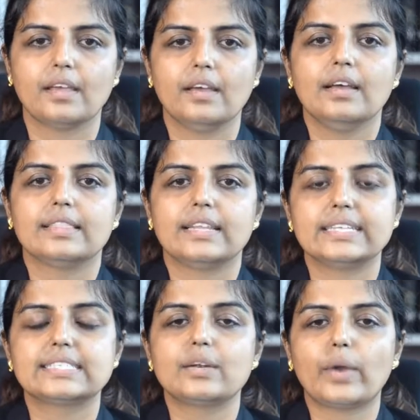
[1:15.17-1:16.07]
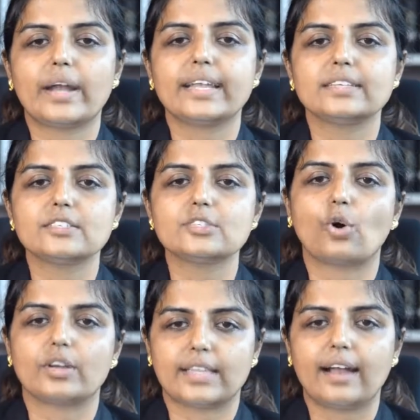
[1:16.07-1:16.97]
The disadvantages are
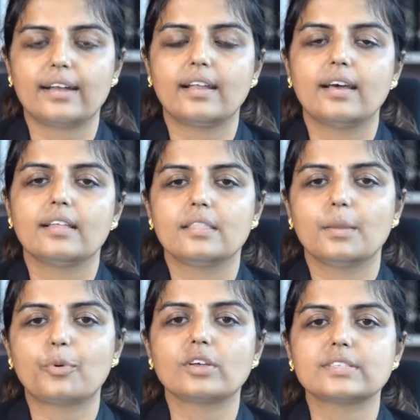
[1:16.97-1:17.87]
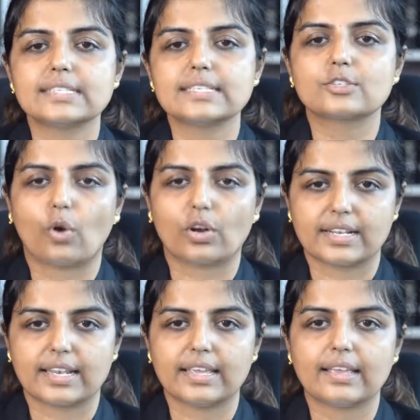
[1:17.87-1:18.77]
that the process is
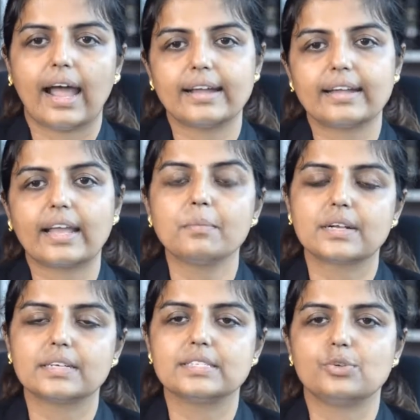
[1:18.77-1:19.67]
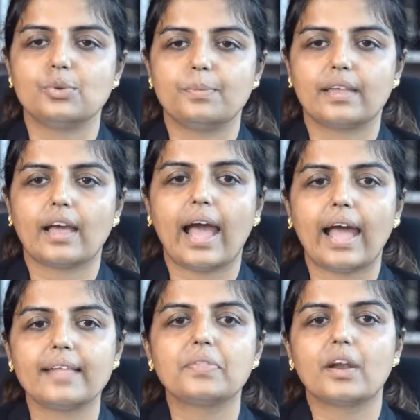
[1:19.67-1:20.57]
costly and time consuming
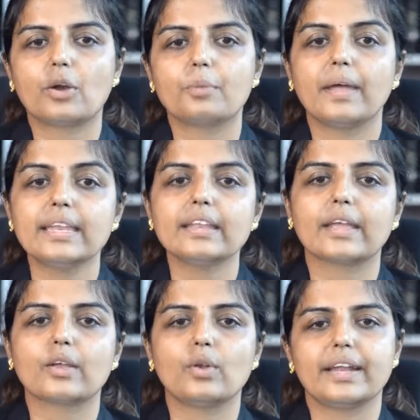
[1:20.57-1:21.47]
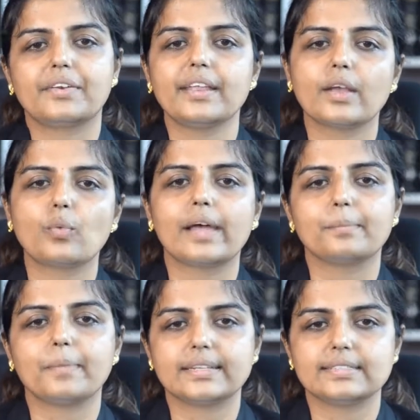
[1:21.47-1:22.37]
and there are many regulatory
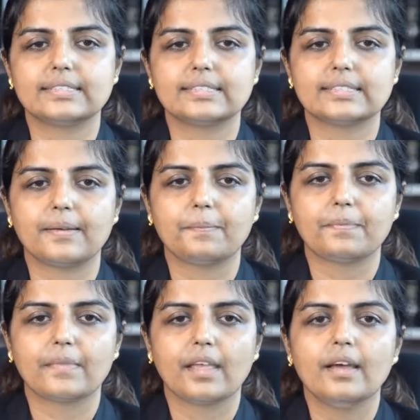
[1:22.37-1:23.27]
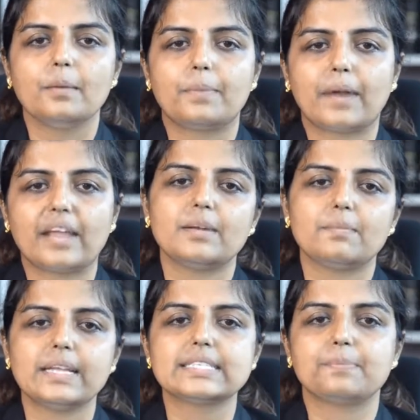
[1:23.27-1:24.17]
requirements. Private
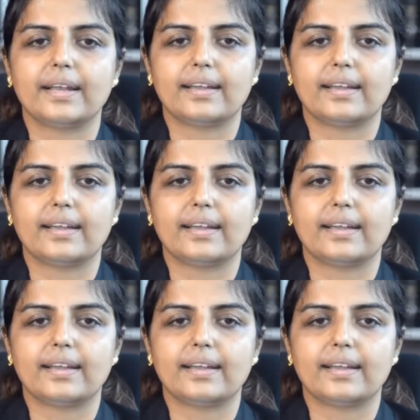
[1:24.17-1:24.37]
placement.